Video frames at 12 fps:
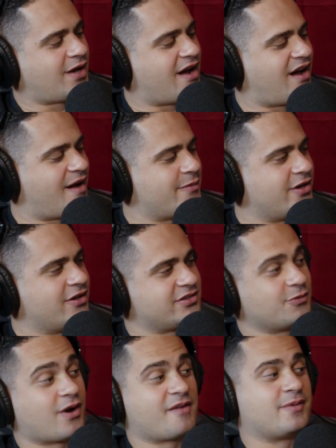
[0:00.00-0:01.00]
I've been noticing
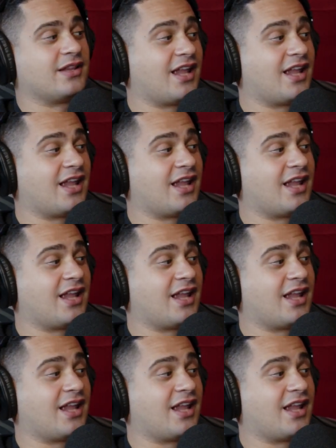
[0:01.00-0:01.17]
what I've been